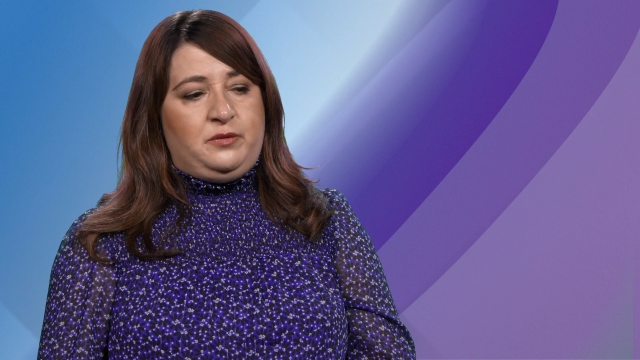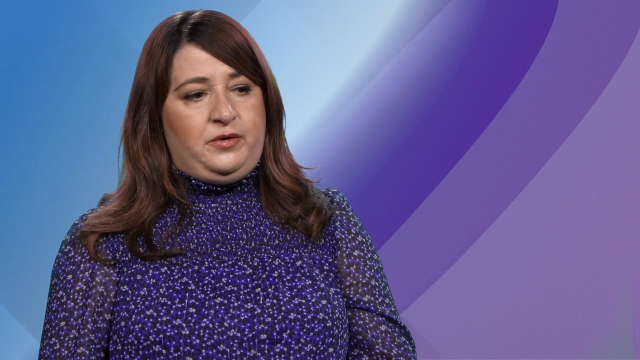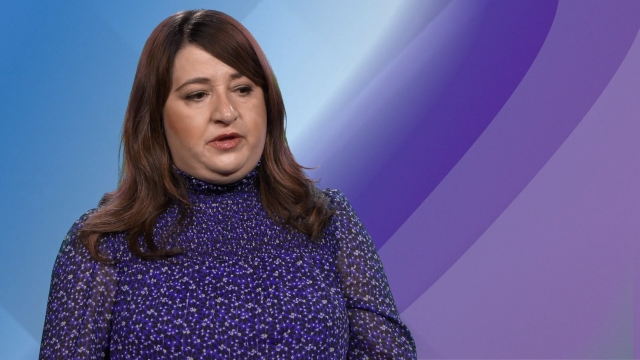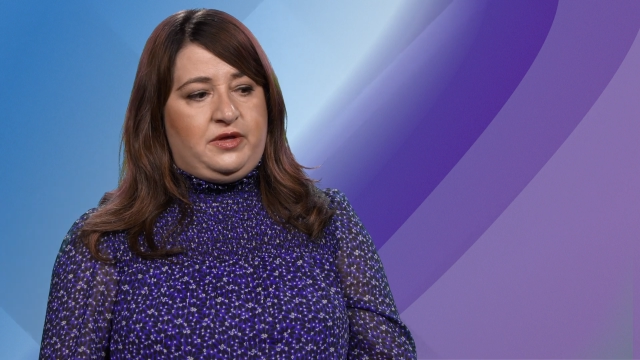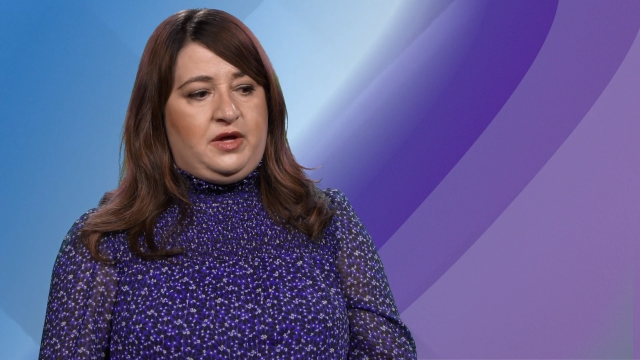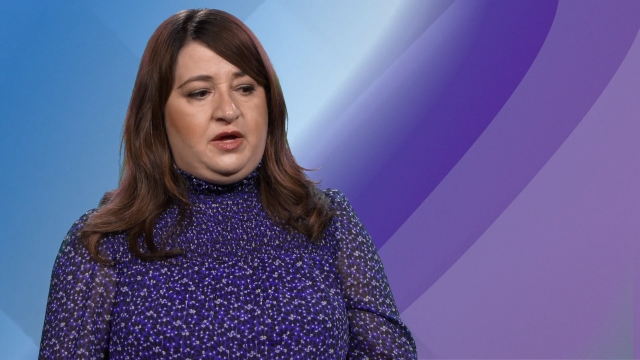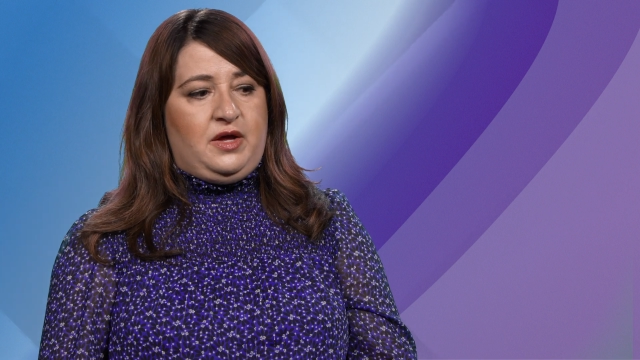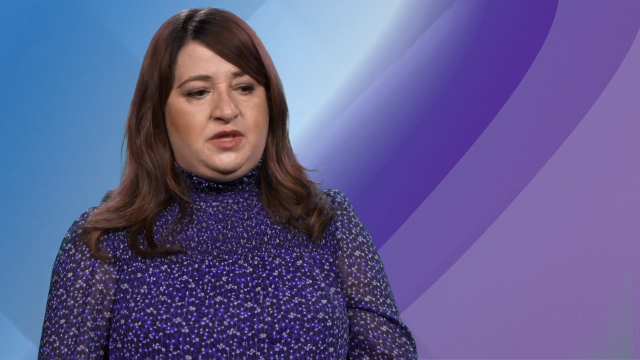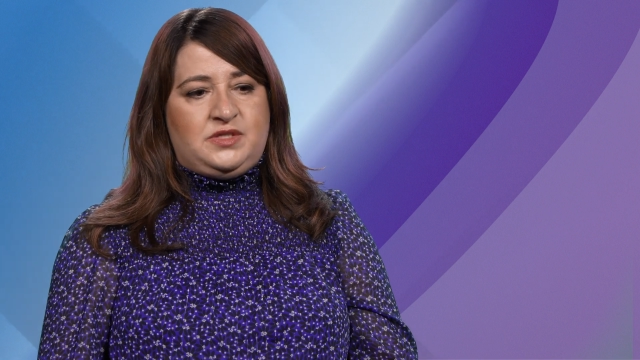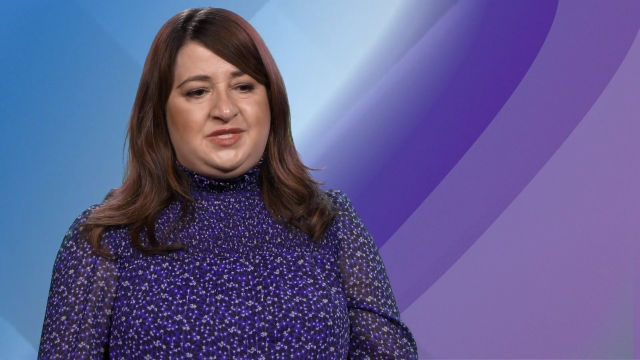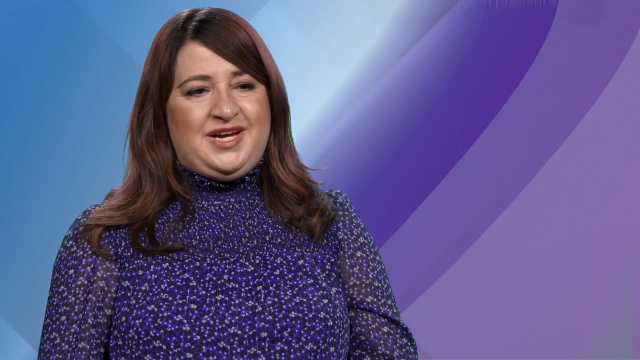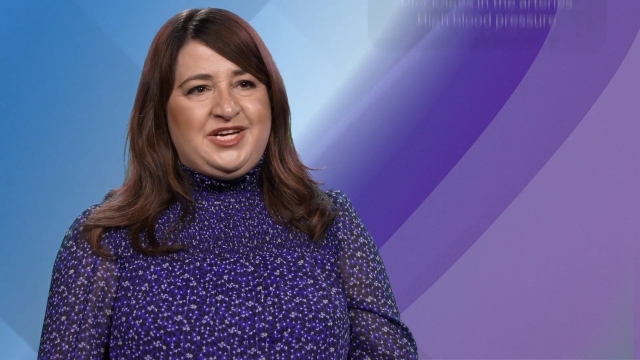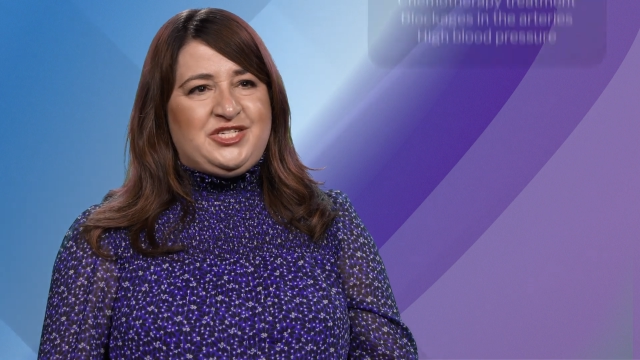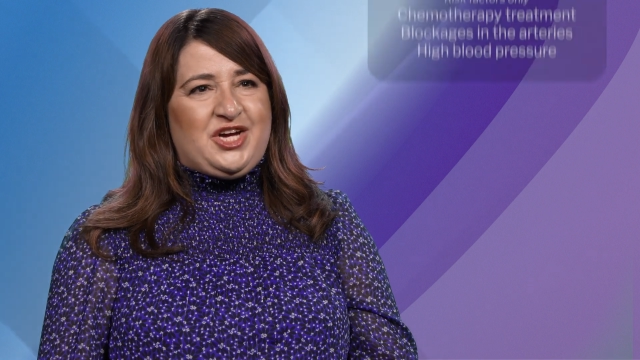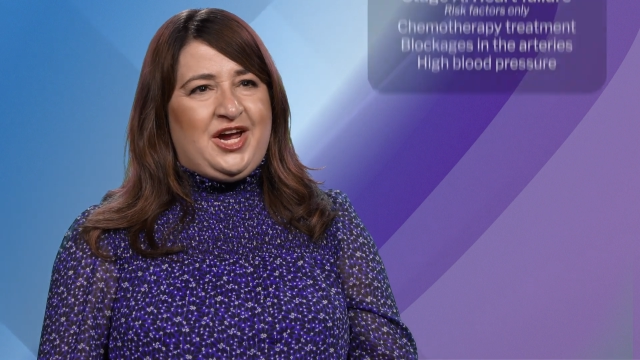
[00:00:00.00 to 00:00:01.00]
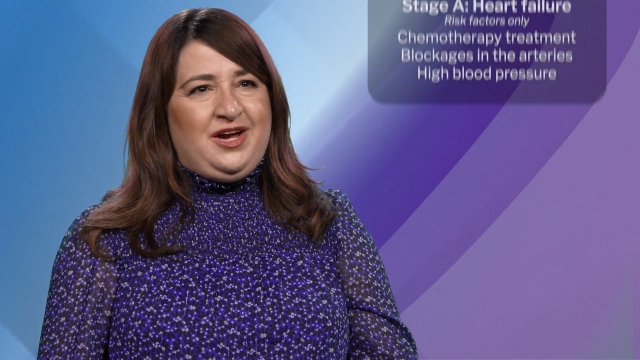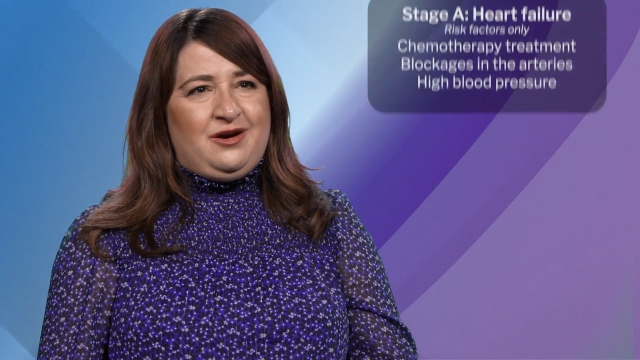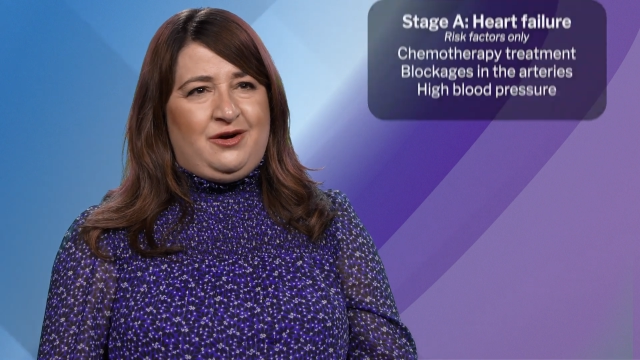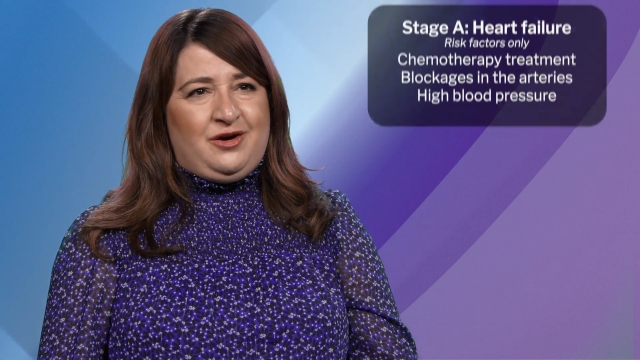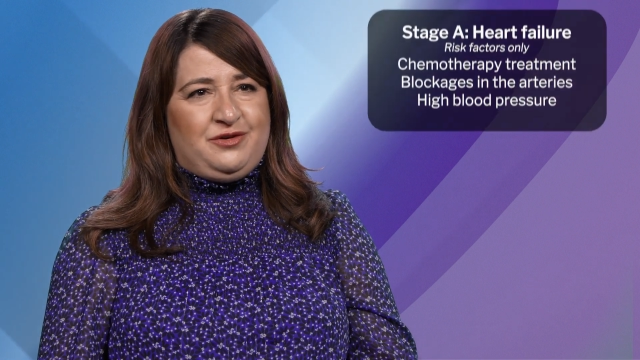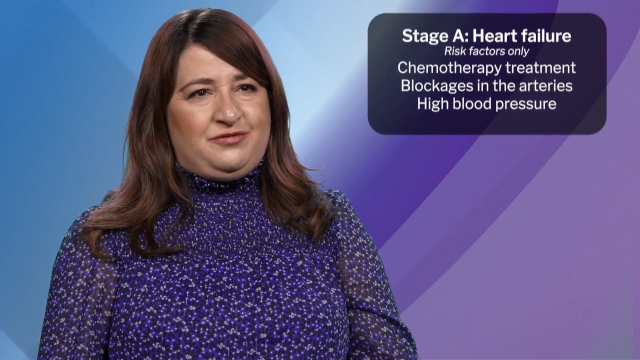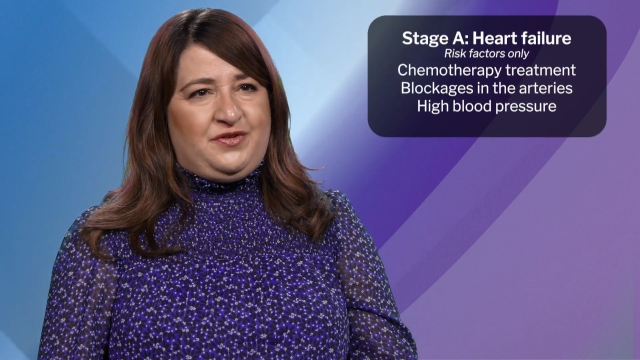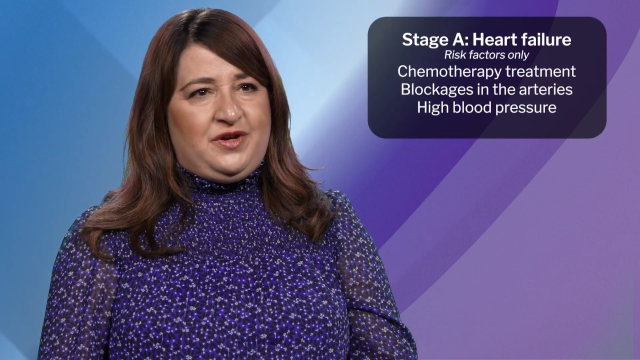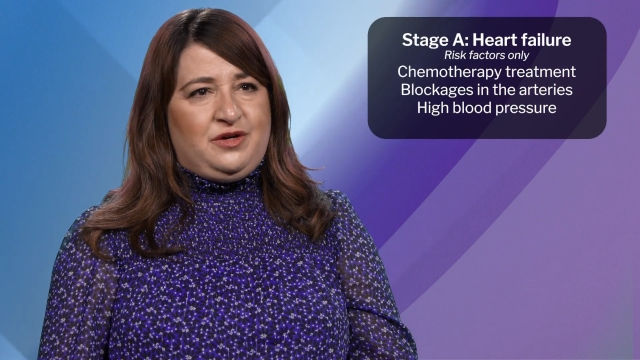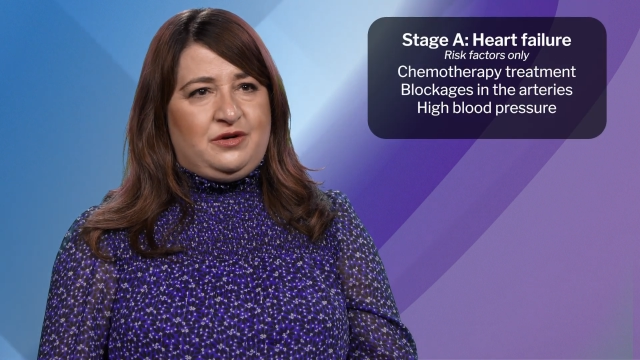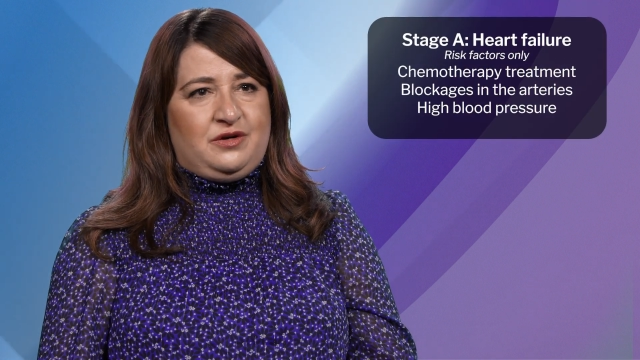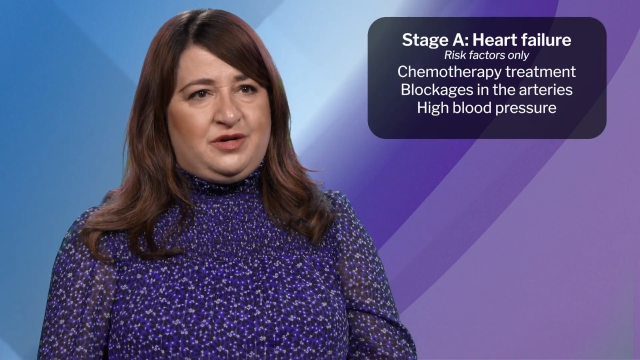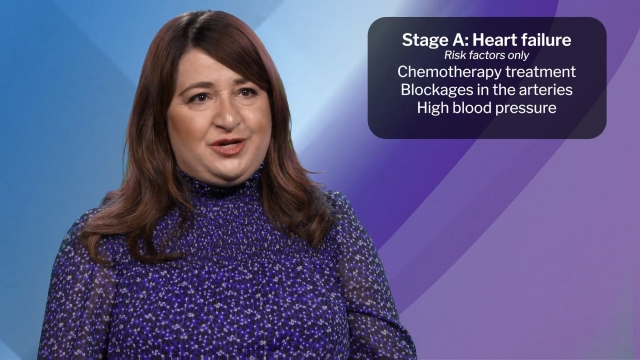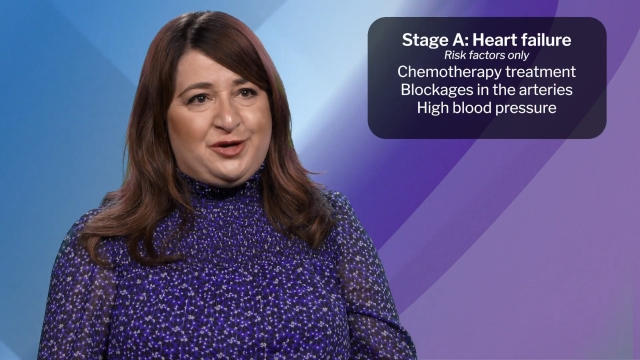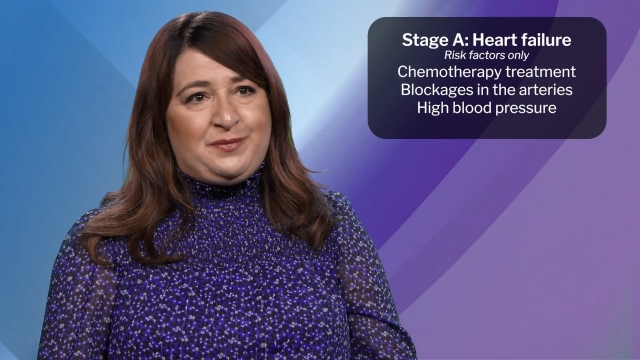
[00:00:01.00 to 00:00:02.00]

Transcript: with it. Stage A heart failure is there